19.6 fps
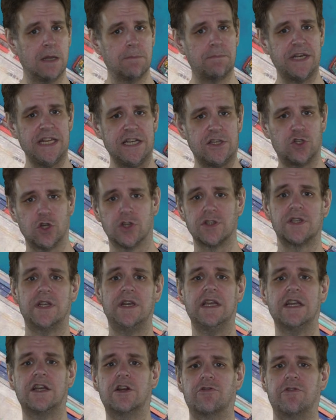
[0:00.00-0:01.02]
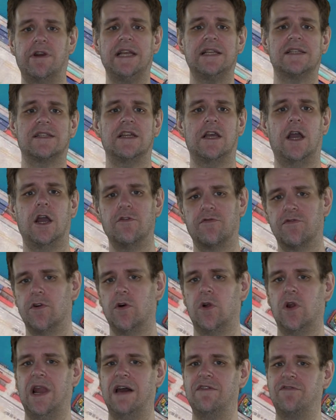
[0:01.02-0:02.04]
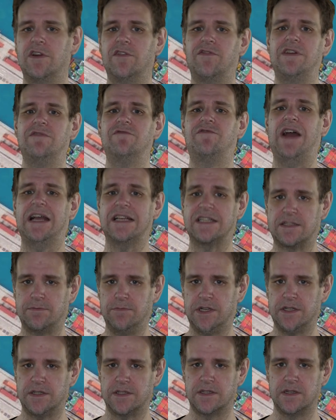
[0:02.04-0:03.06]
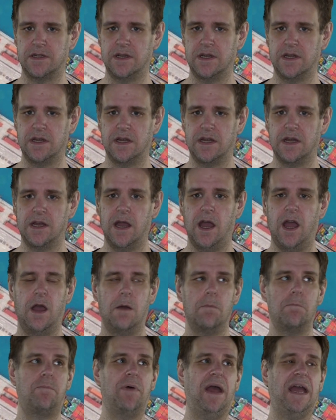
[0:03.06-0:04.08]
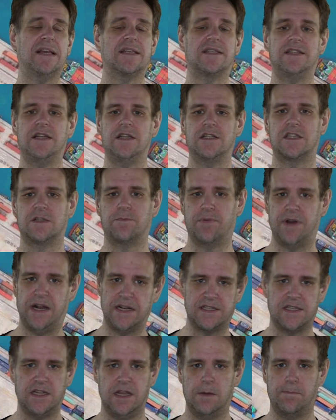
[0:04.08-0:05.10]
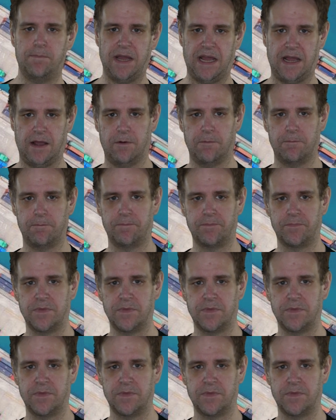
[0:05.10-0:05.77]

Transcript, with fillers: But it doesn't increase the overall level of investment. At best, it spreads it about.